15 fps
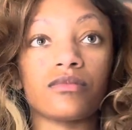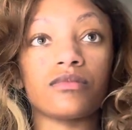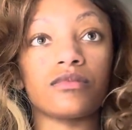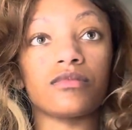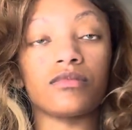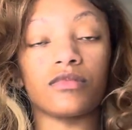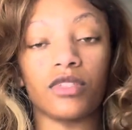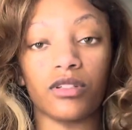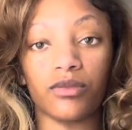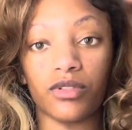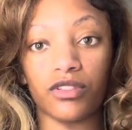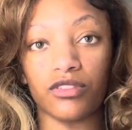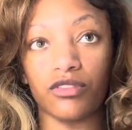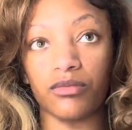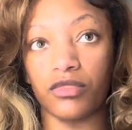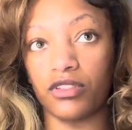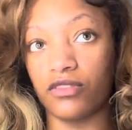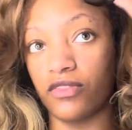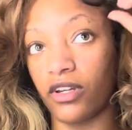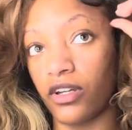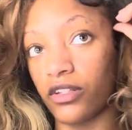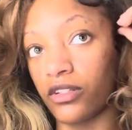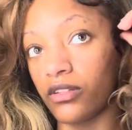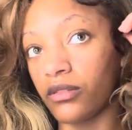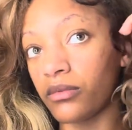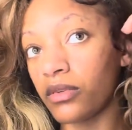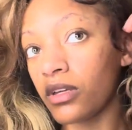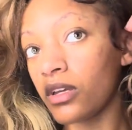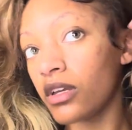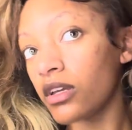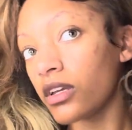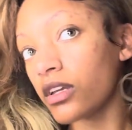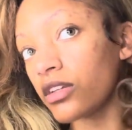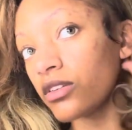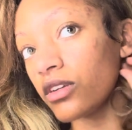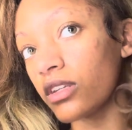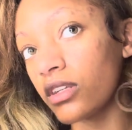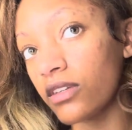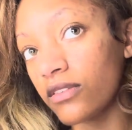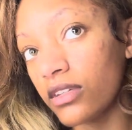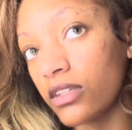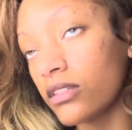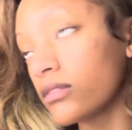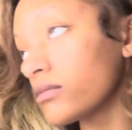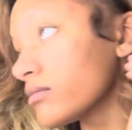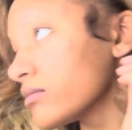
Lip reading: I don't want too much volume. You can even,